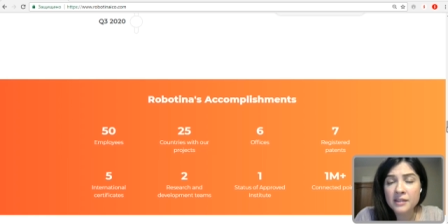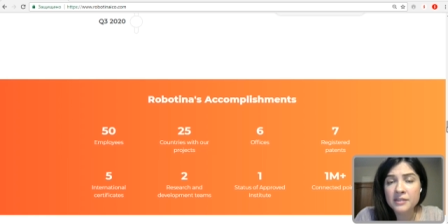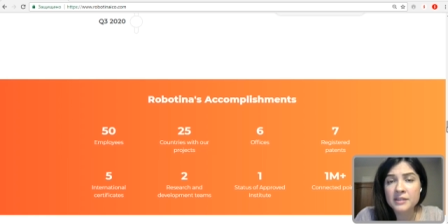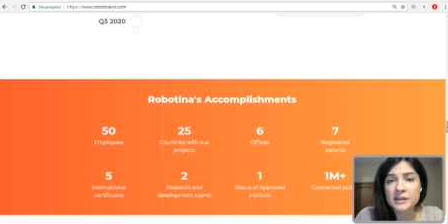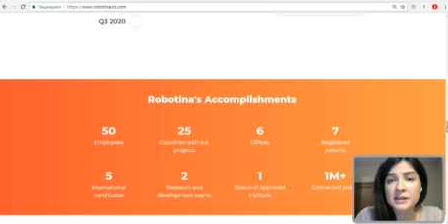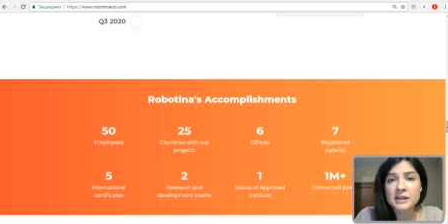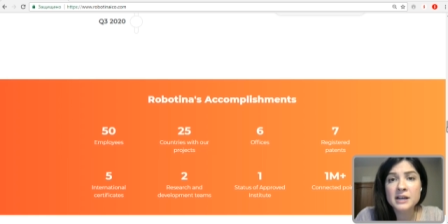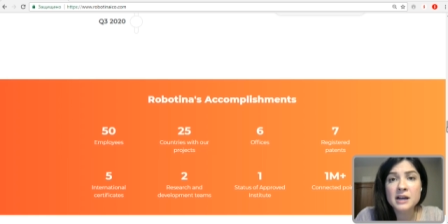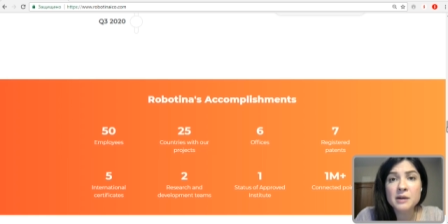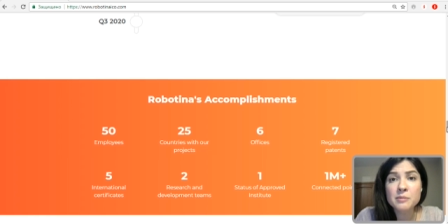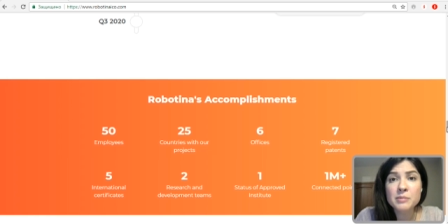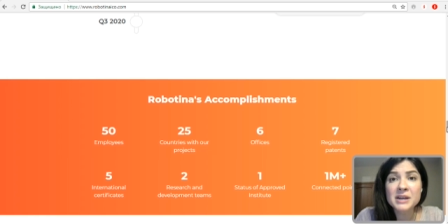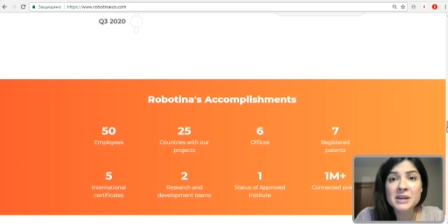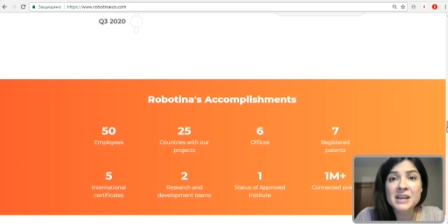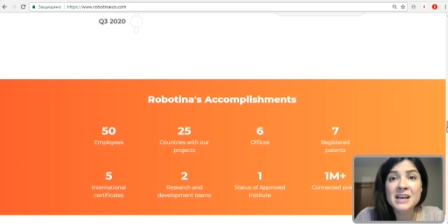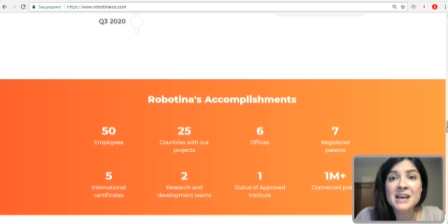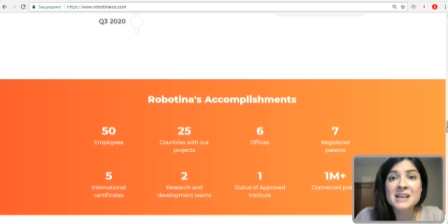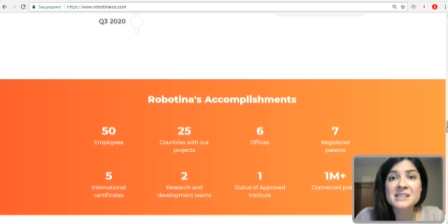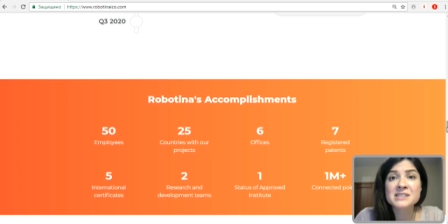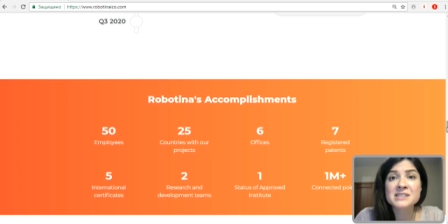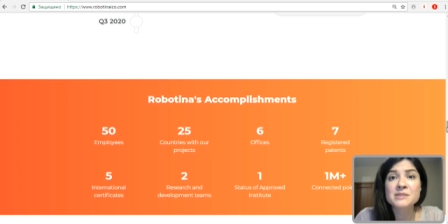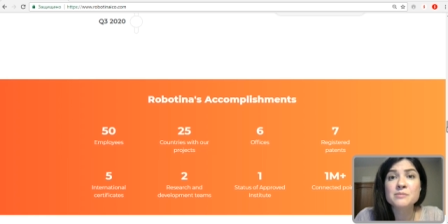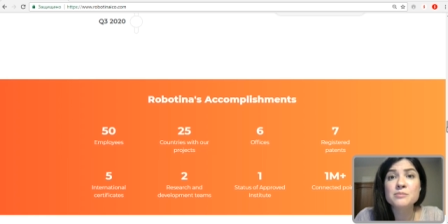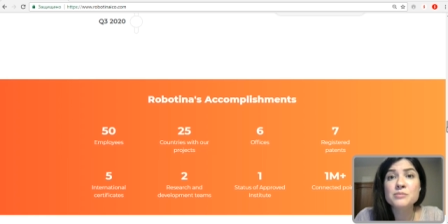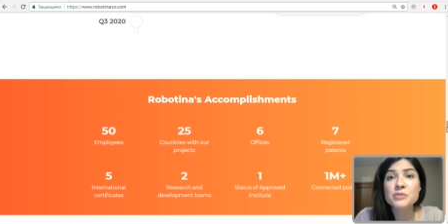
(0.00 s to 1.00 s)
that a company
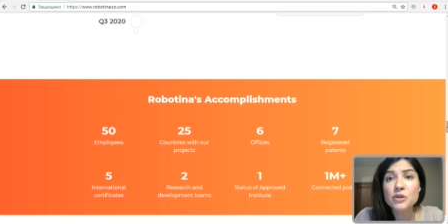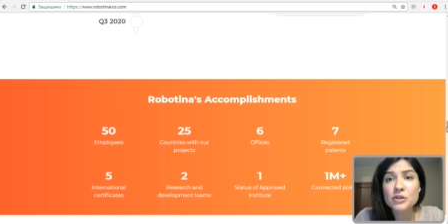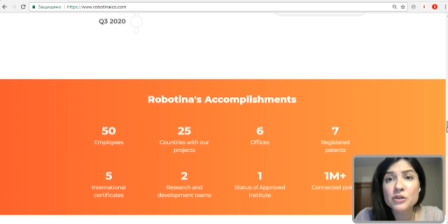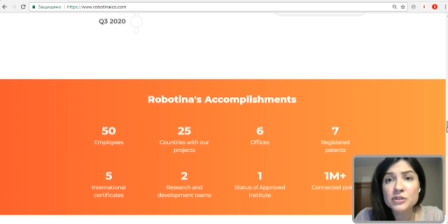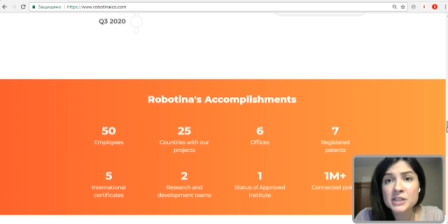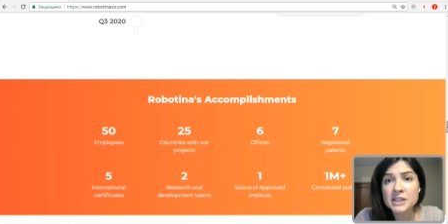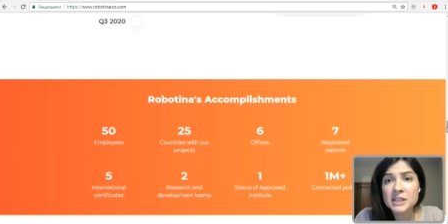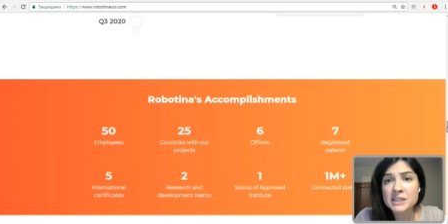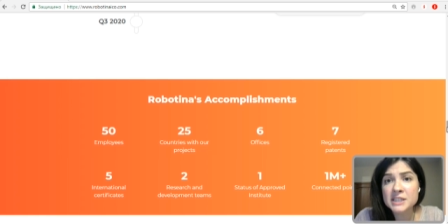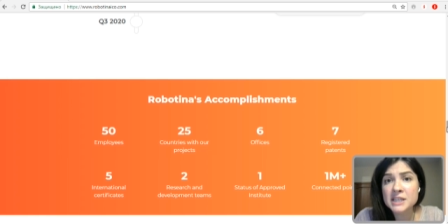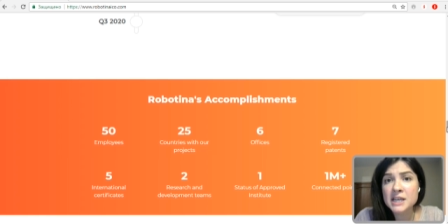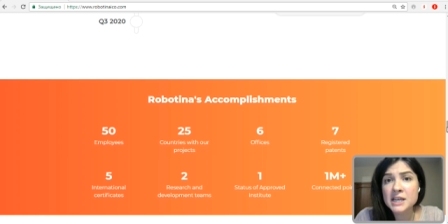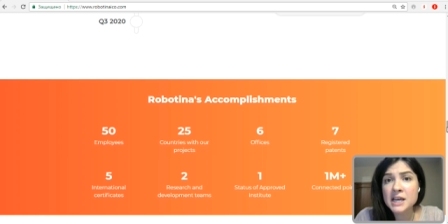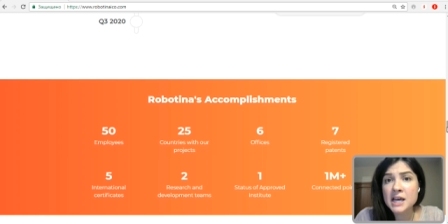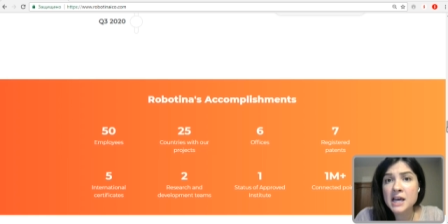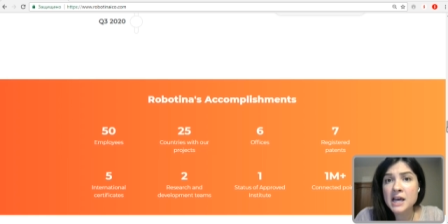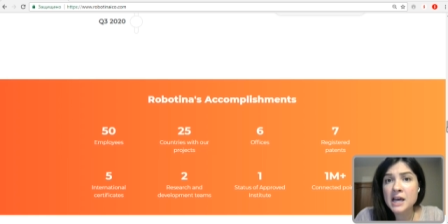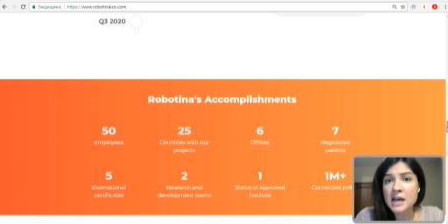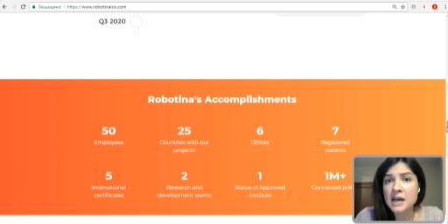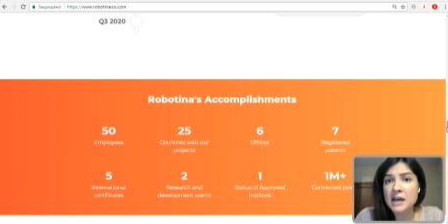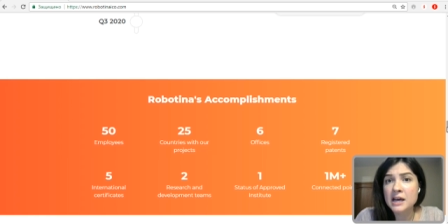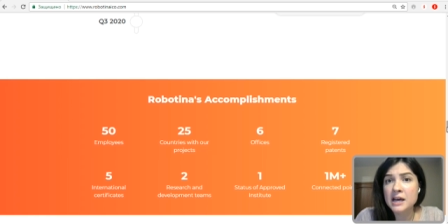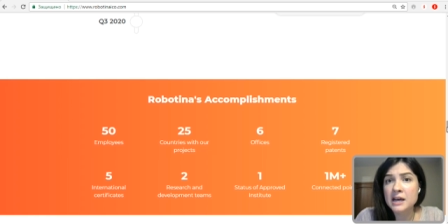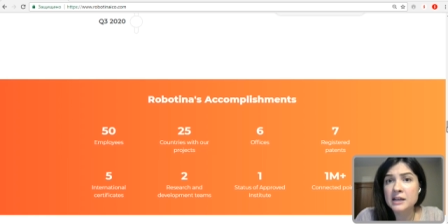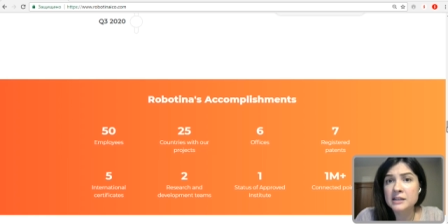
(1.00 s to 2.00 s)
has a product,
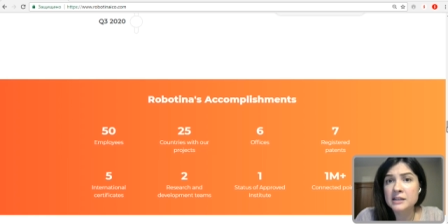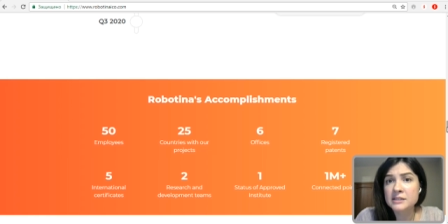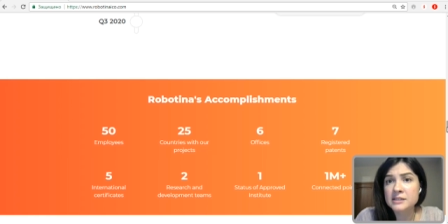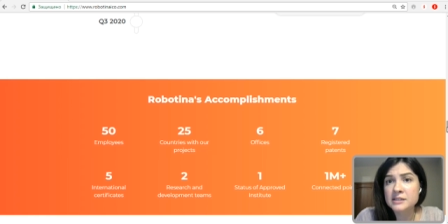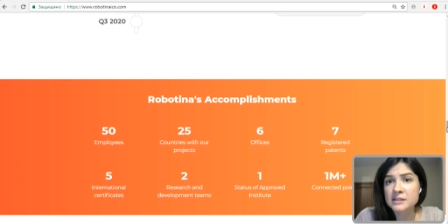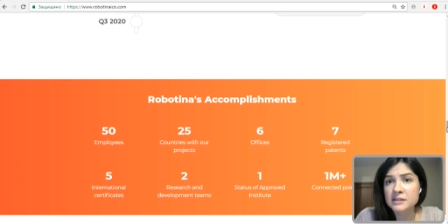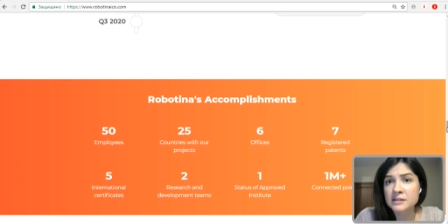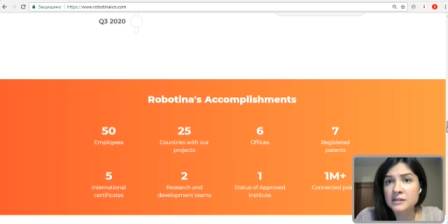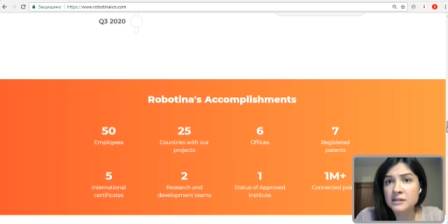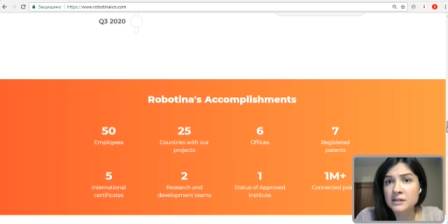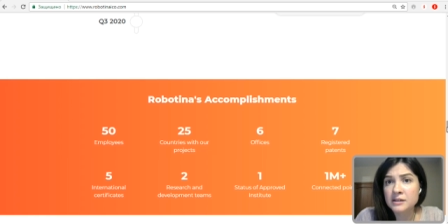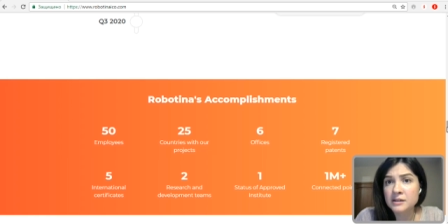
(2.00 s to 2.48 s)
and